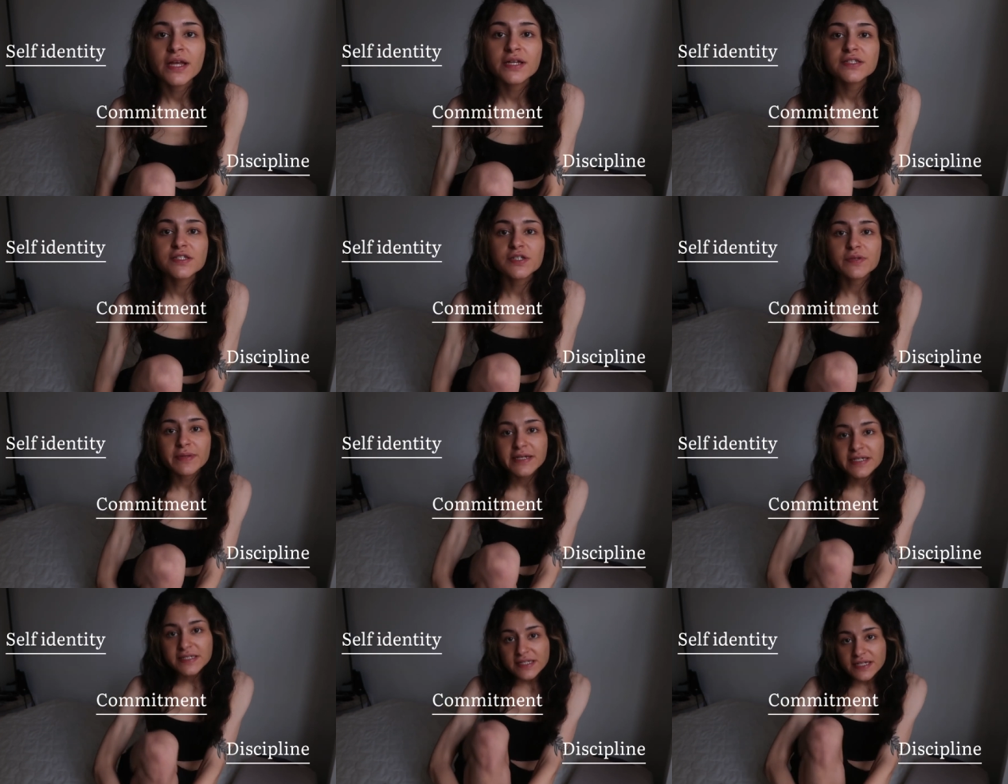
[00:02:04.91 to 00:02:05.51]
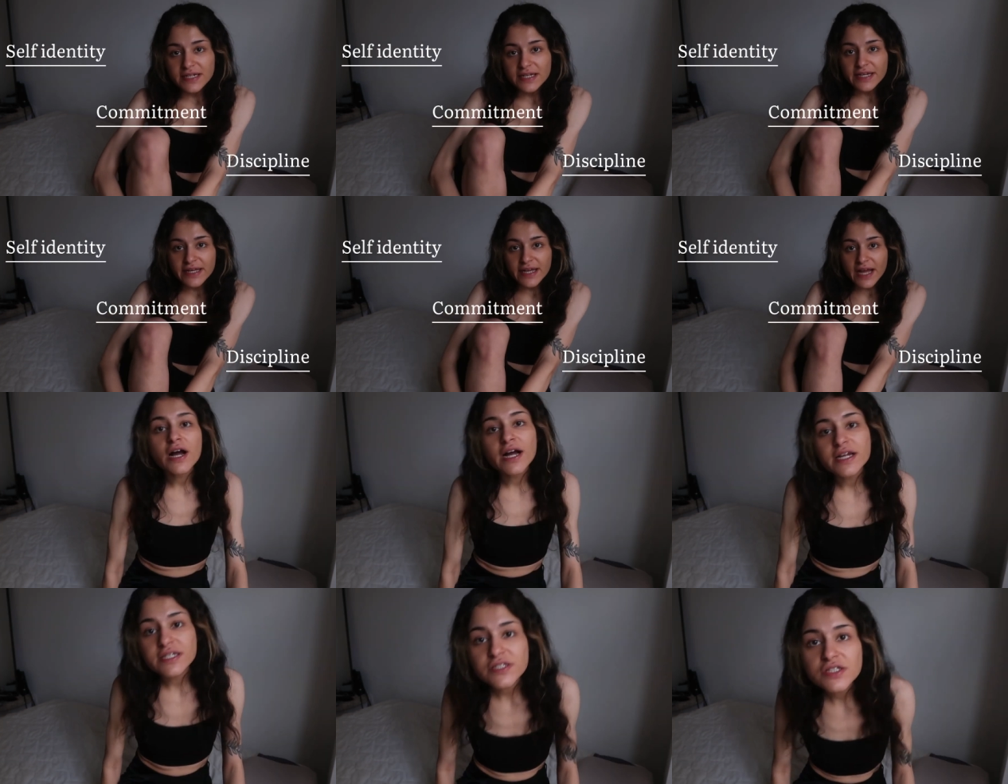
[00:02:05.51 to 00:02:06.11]
So basically,
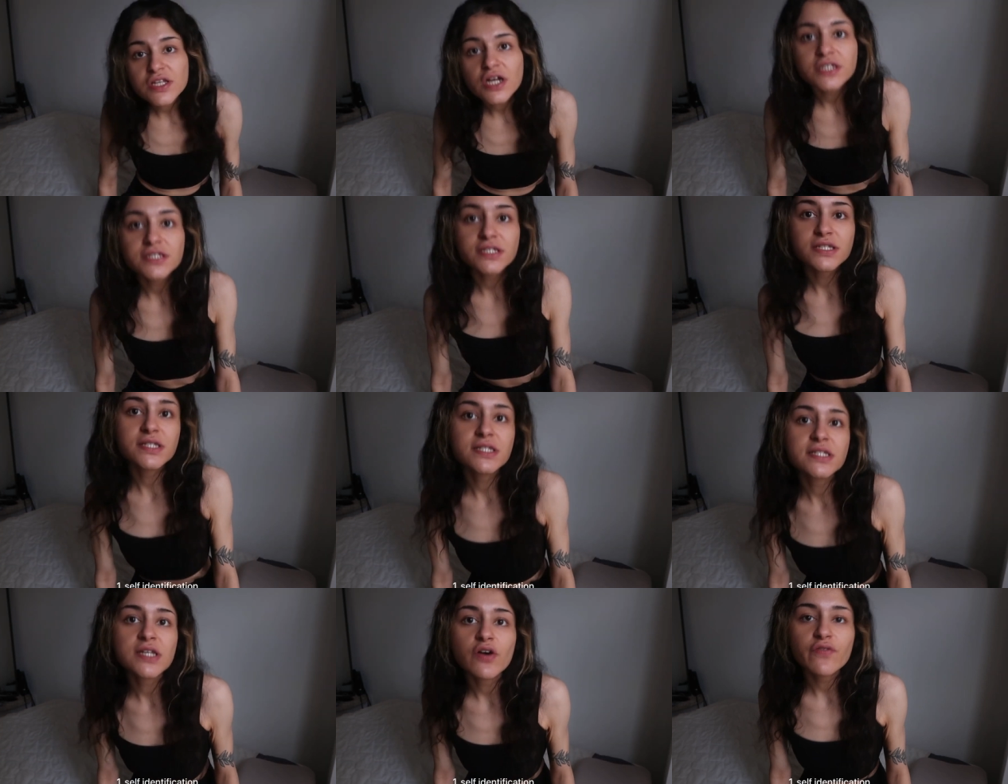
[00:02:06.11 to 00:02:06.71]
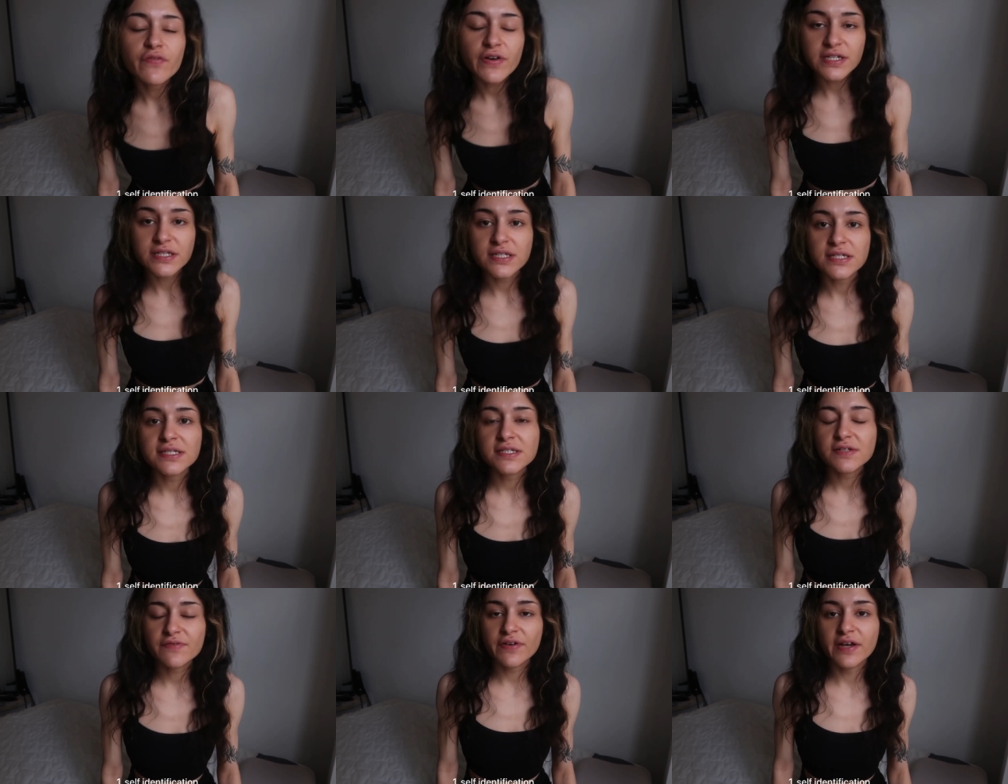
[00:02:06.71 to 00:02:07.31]
I started
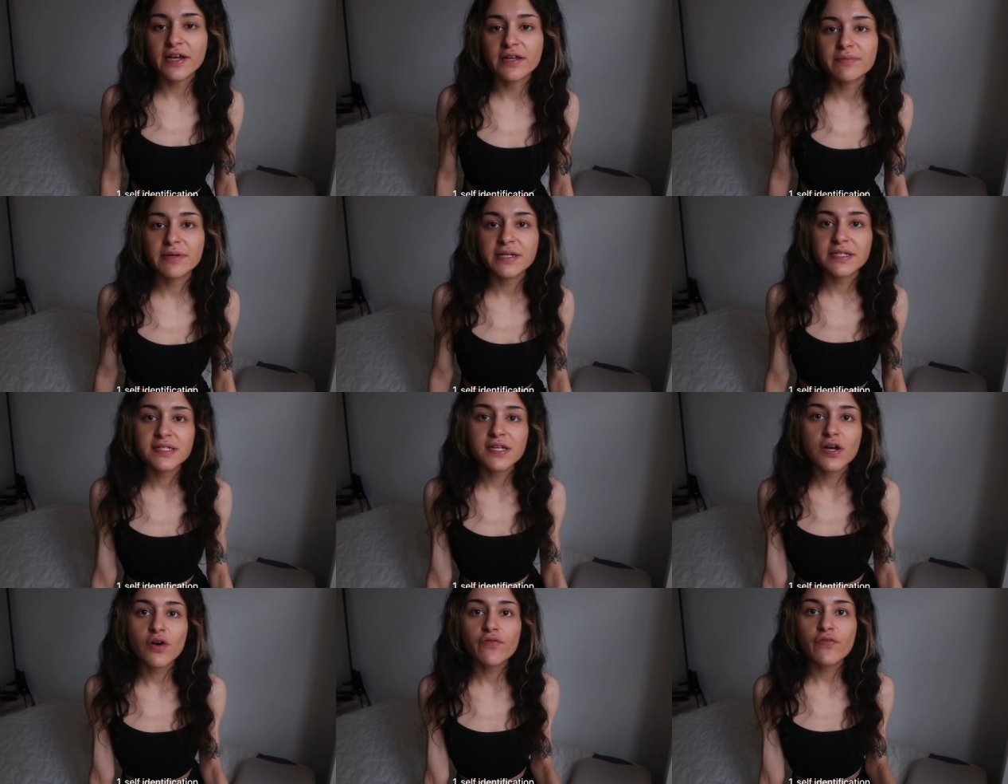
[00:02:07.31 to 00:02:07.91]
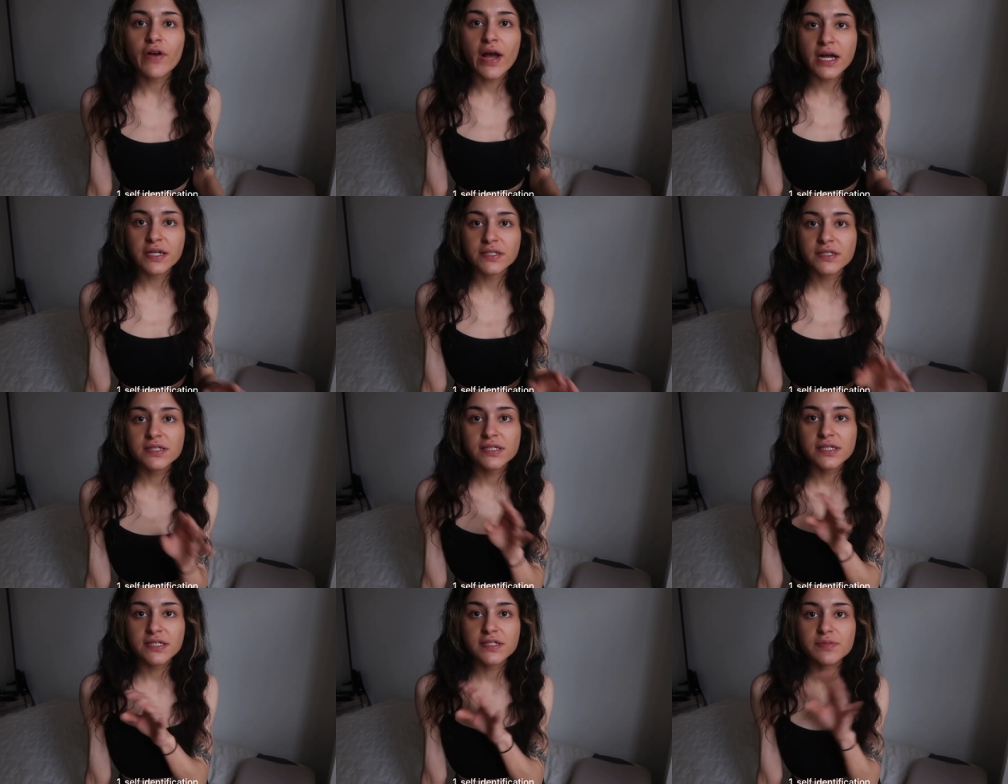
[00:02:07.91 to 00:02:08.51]
self-identifying myself
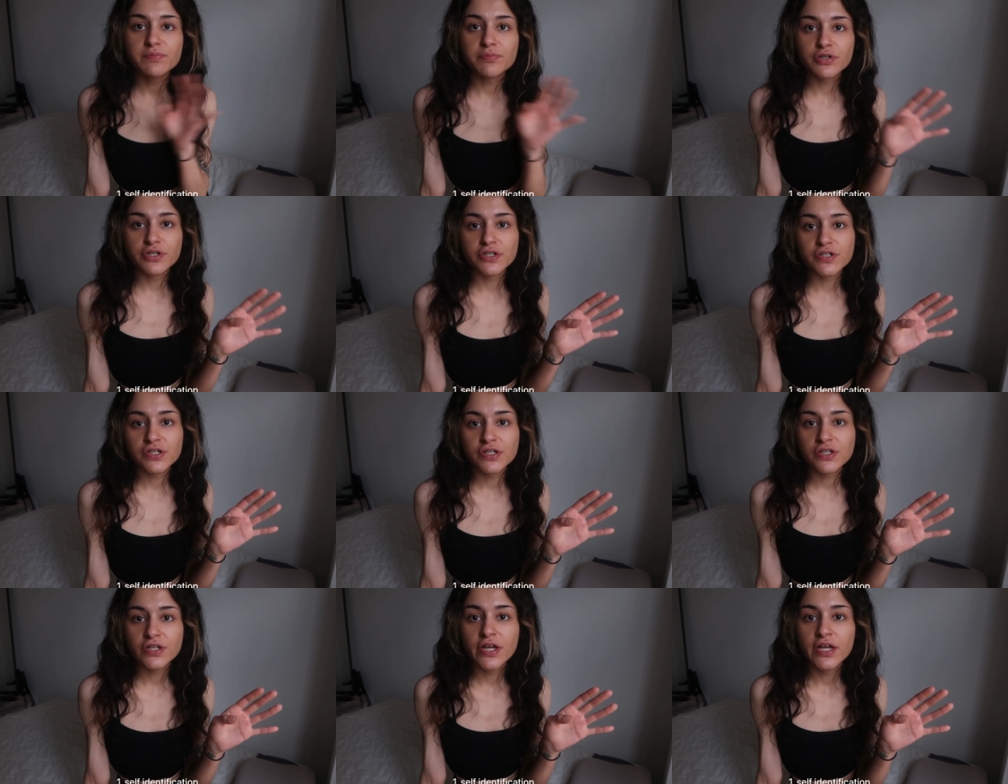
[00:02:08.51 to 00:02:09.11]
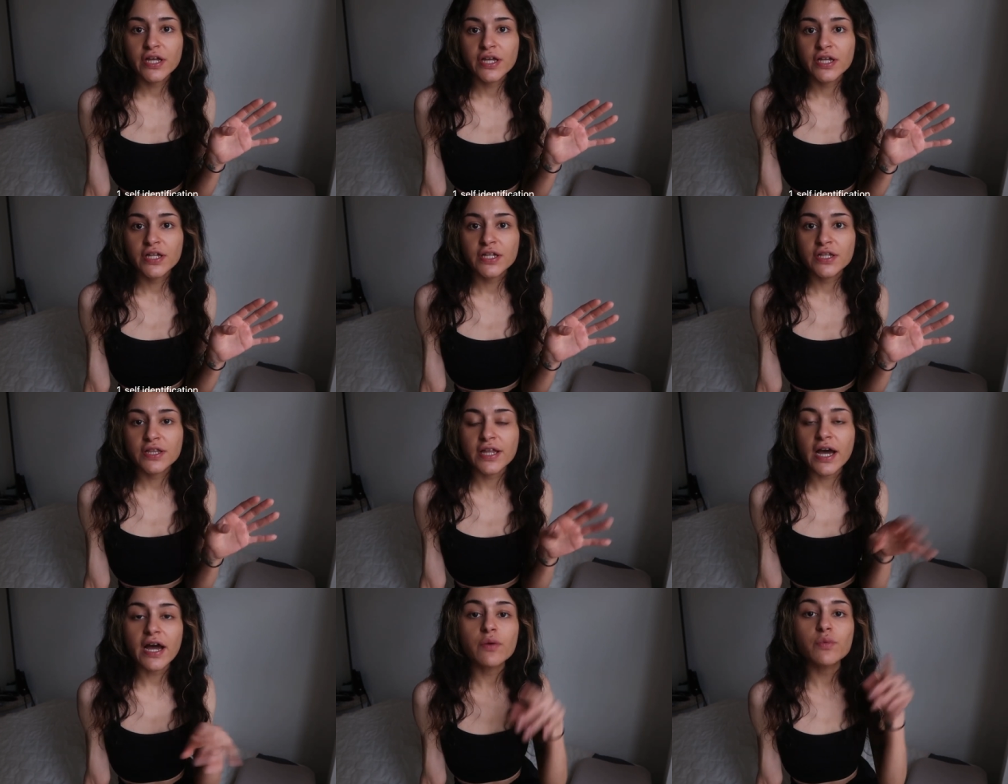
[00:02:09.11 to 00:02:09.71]
as this person
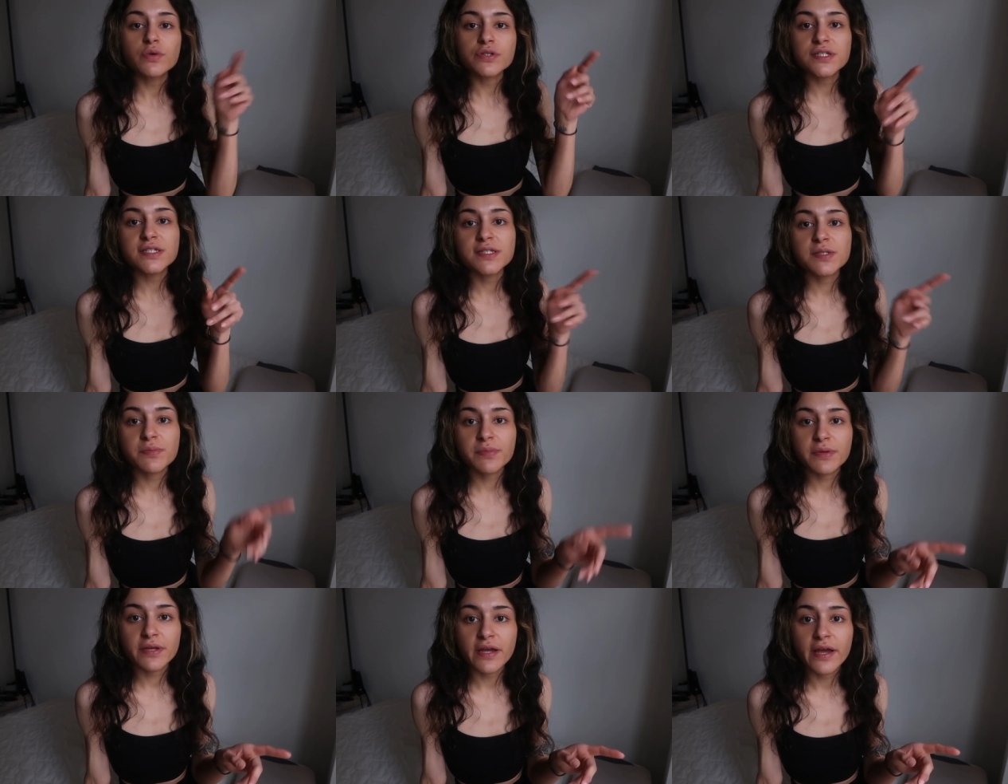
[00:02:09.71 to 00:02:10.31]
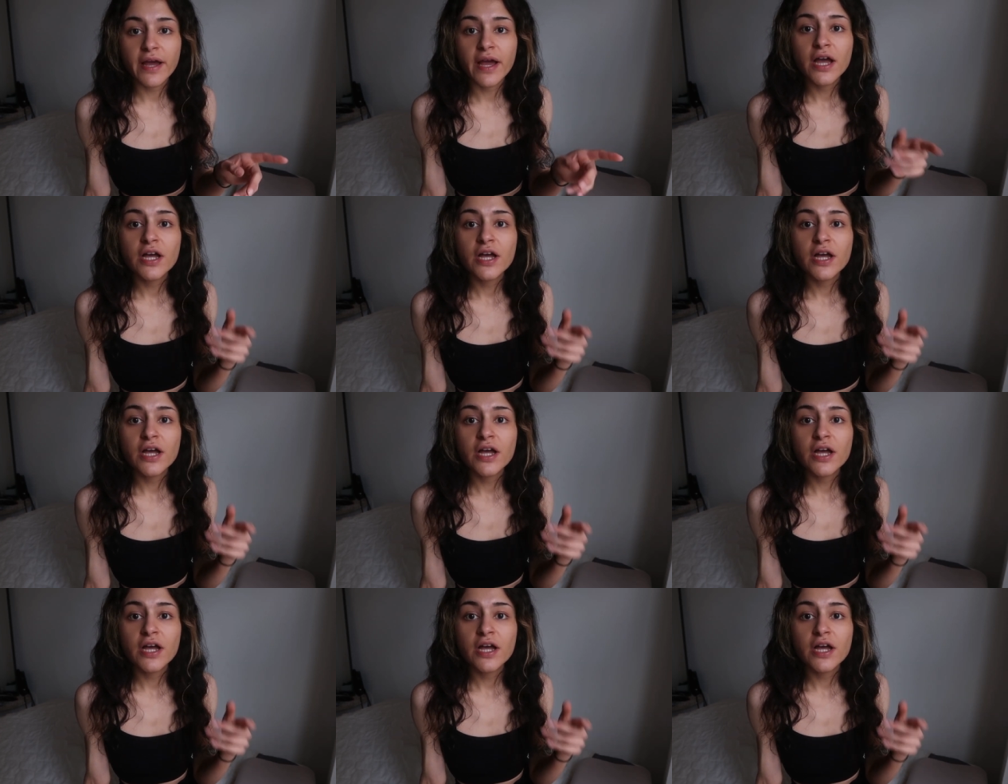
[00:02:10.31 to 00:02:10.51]
that I wanted to be.